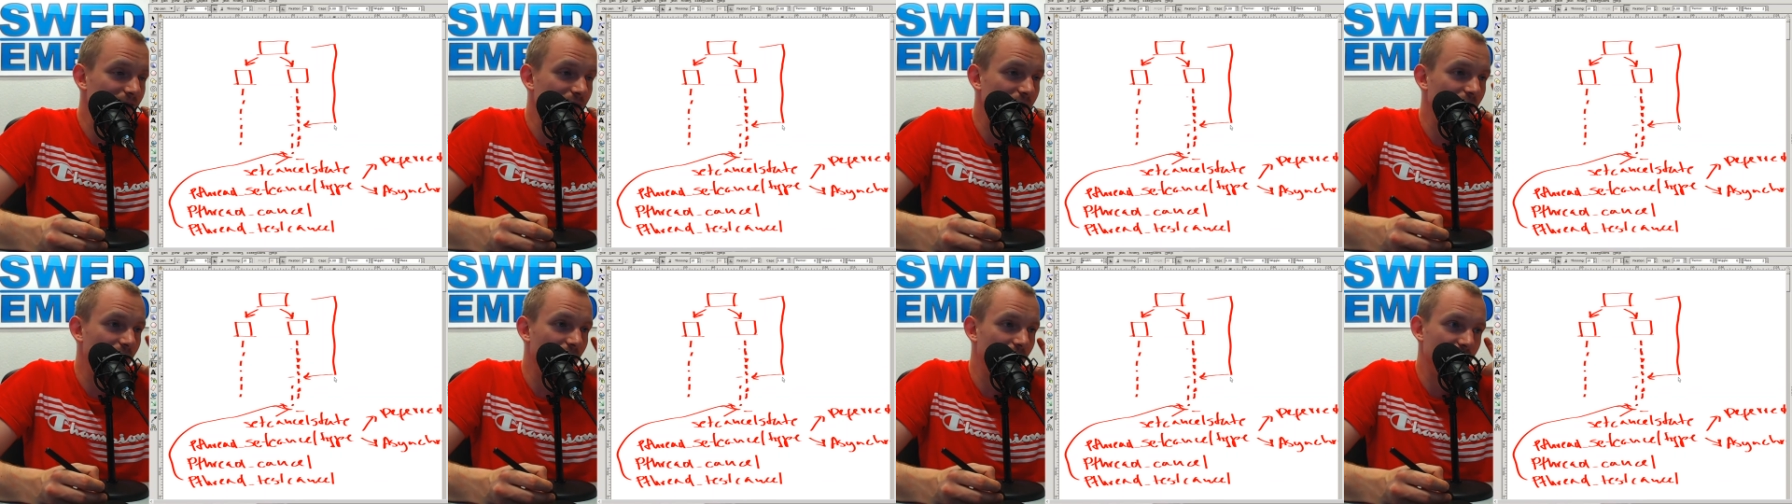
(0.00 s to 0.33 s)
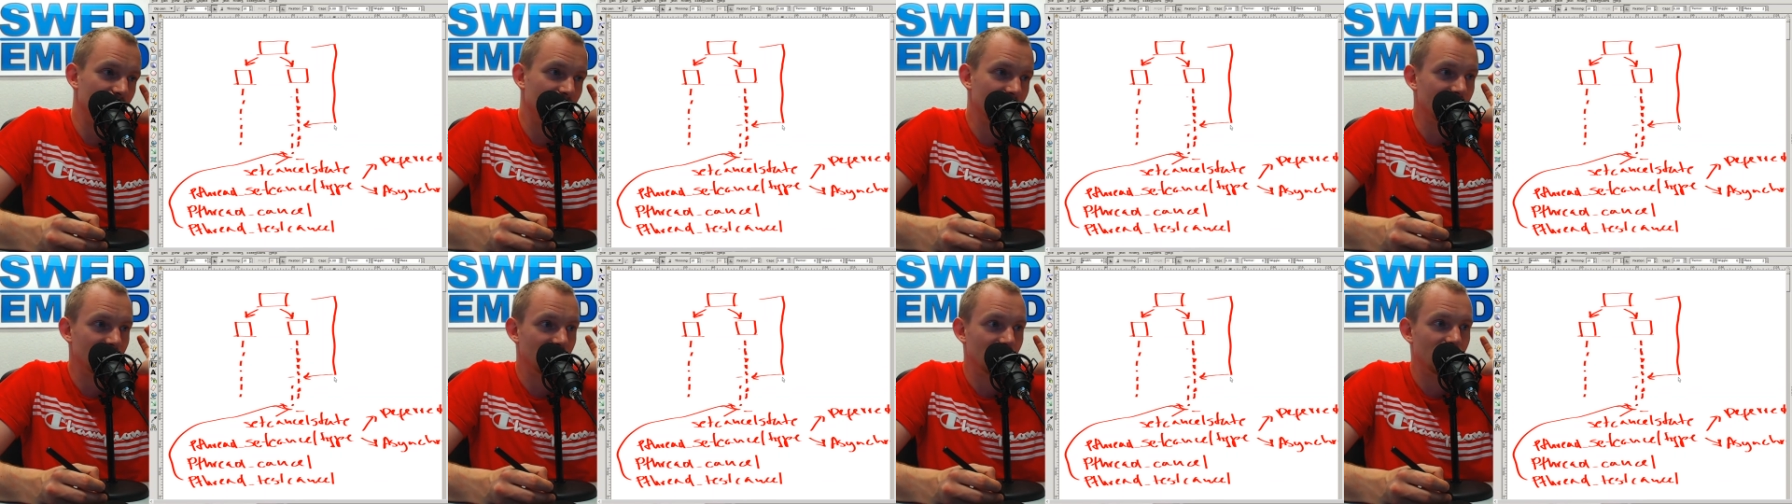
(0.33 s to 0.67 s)
you know
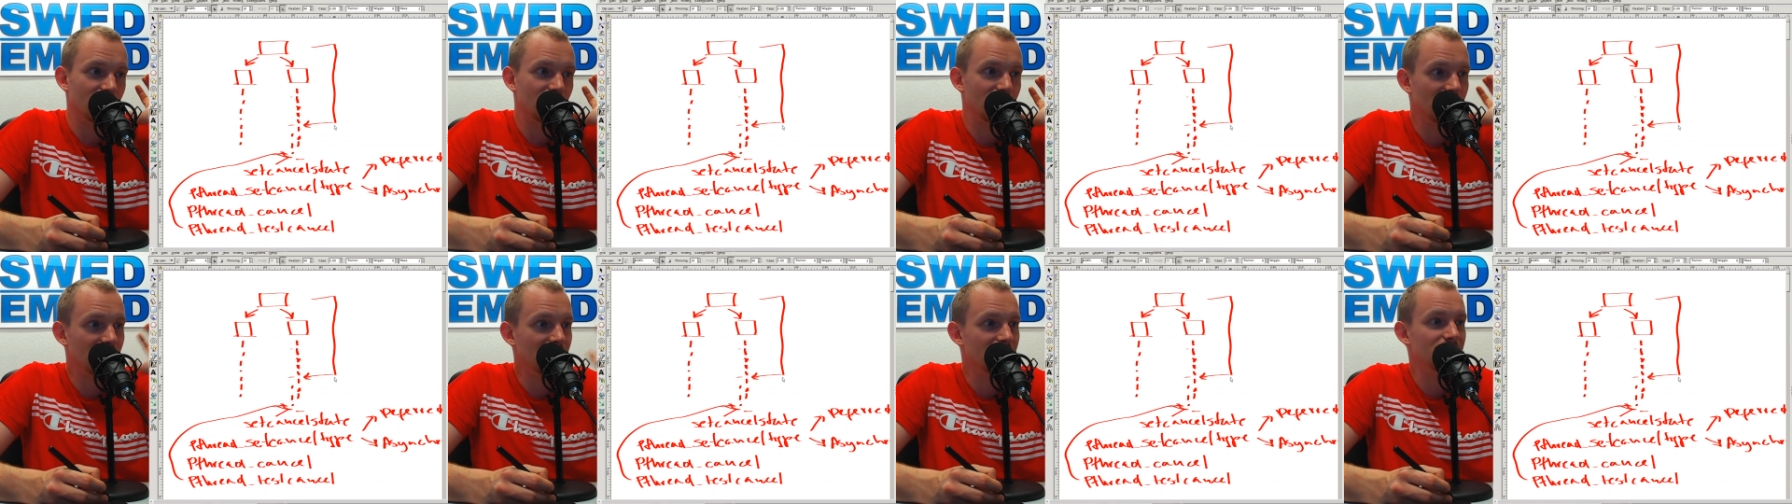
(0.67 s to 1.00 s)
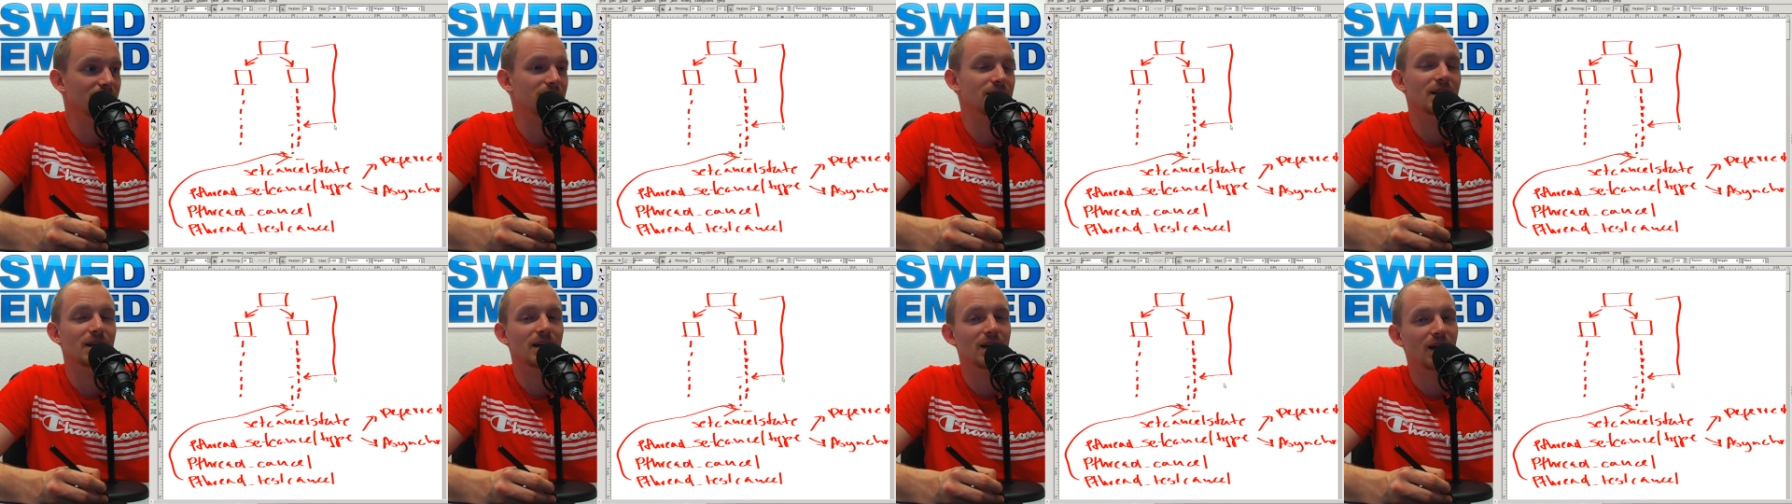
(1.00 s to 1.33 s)
that there
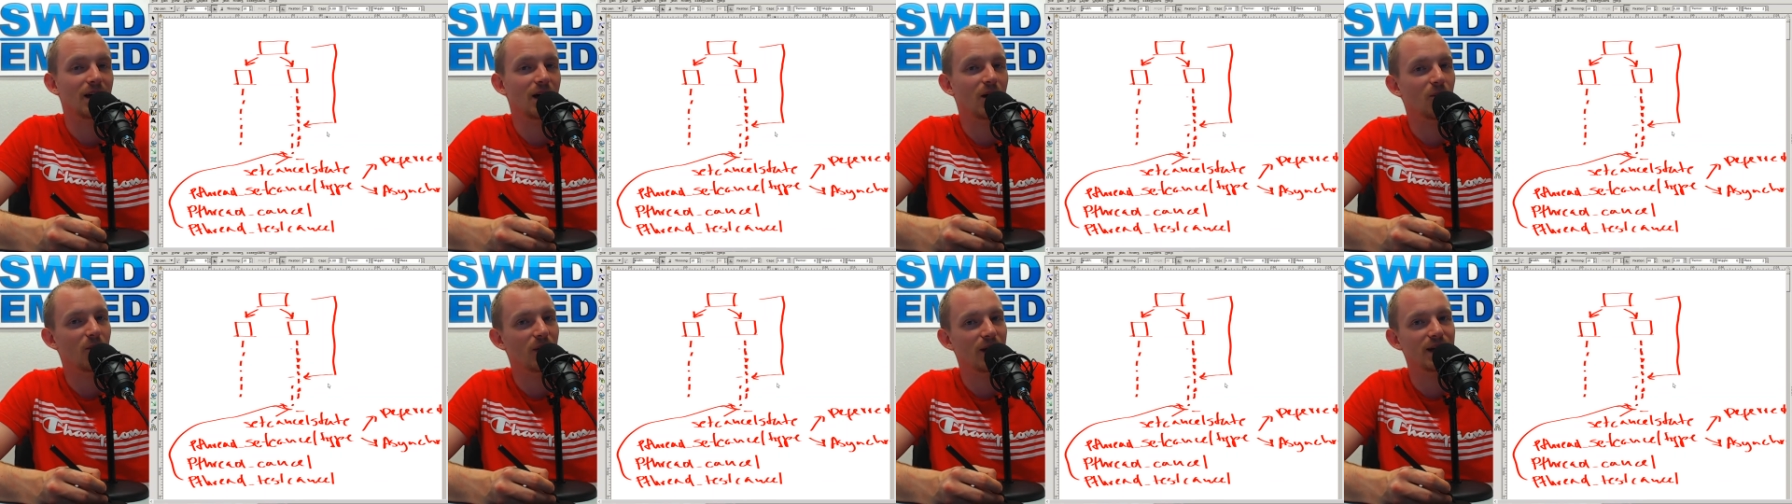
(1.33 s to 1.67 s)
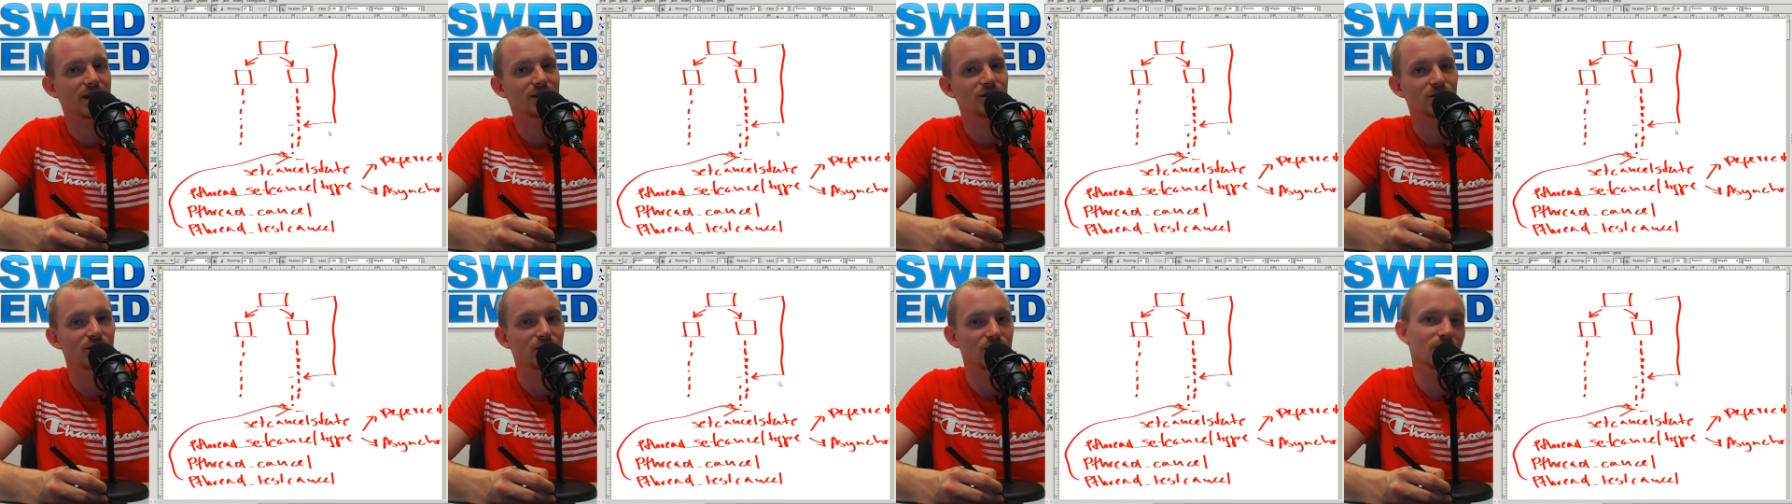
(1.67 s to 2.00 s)
is a
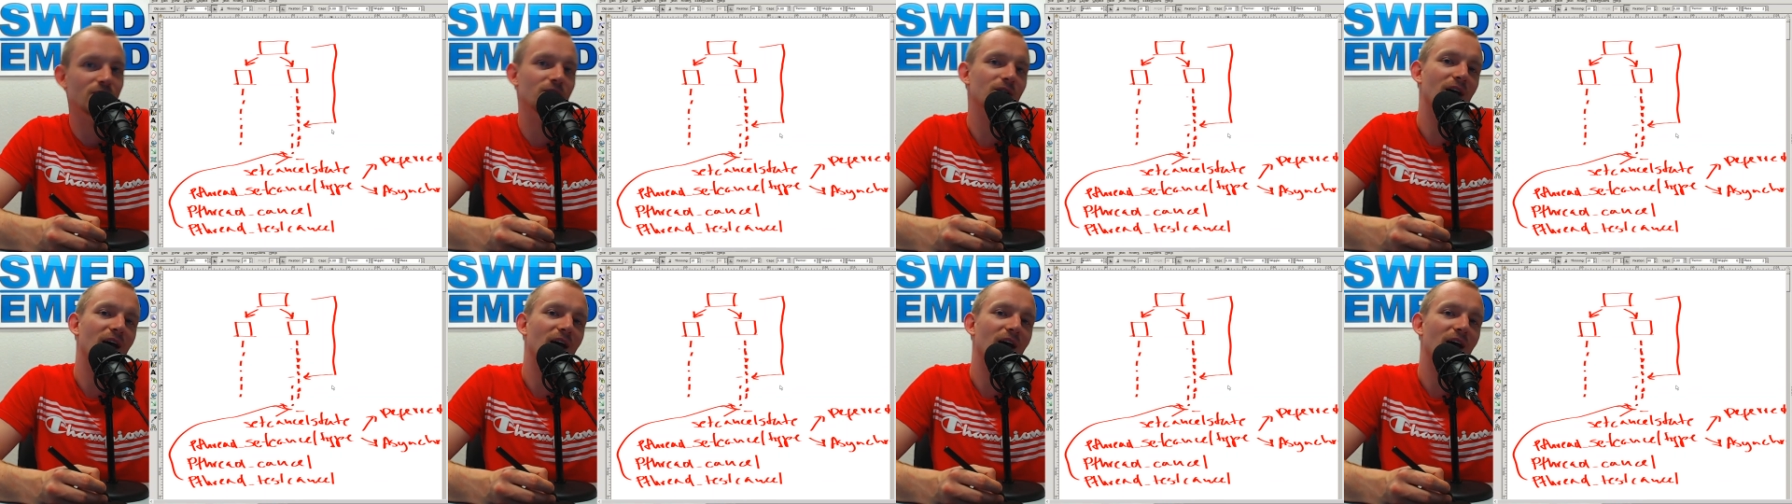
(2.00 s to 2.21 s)
way to do